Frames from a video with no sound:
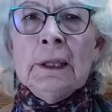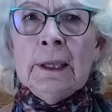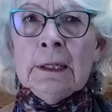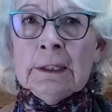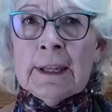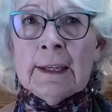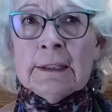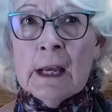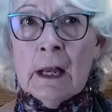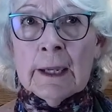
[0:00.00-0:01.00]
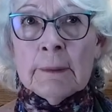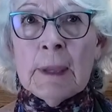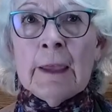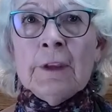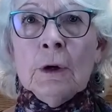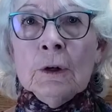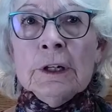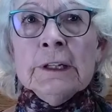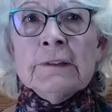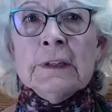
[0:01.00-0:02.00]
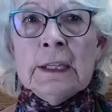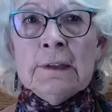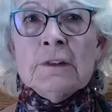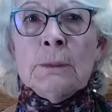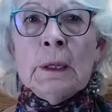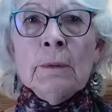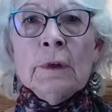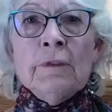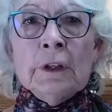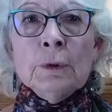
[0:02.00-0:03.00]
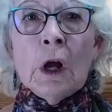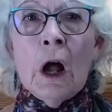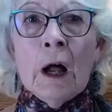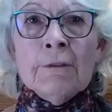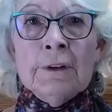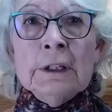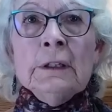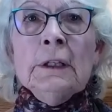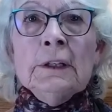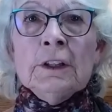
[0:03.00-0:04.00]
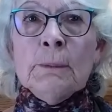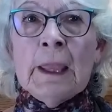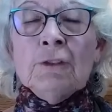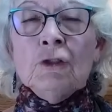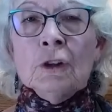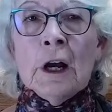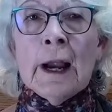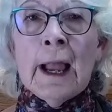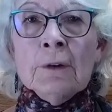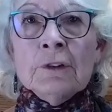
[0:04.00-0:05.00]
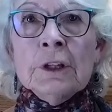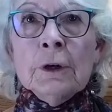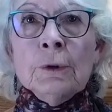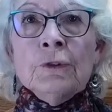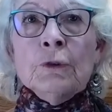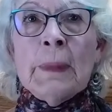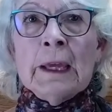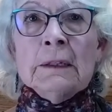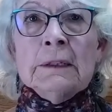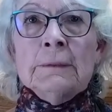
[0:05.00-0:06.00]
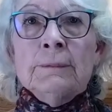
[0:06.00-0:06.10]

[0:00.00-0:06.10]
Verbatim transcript: It'll take time and the ordinance needs to be reviewed often to make sure our housing goals are met.